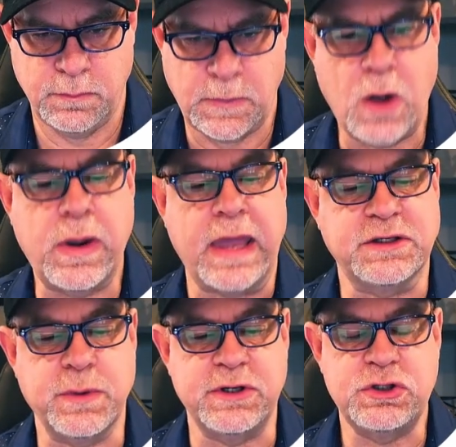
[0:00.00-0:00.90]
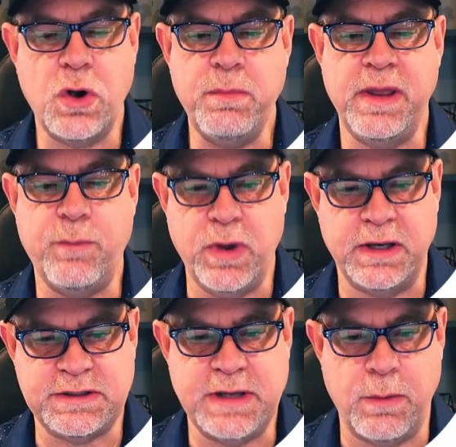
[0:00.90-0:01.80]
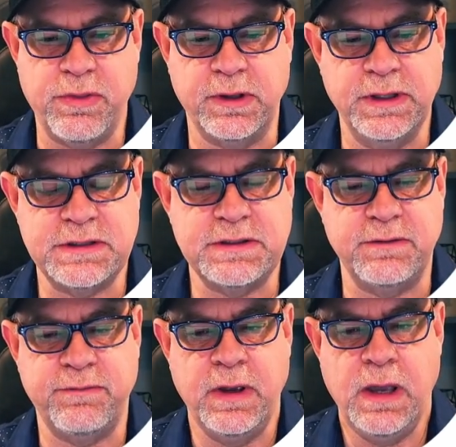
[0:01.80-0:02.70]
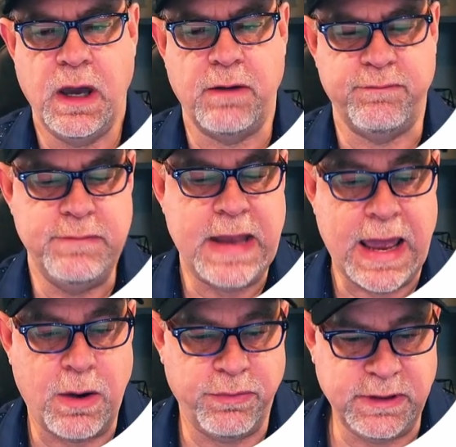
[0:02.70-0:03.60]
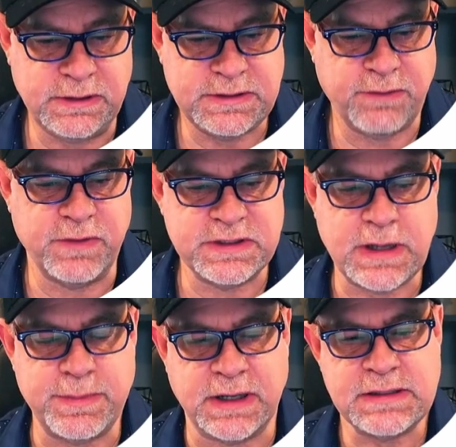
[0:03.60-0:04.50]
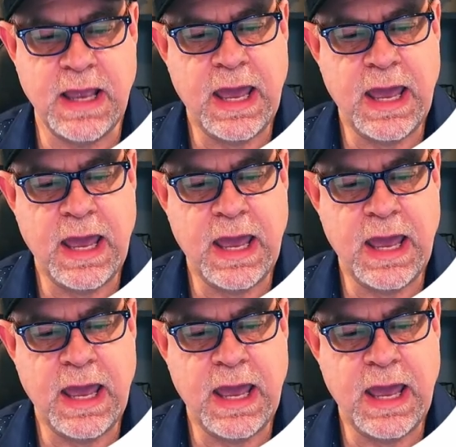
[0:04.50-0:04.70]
Okay, so it's shown me what it's done with the list of now these different subjects.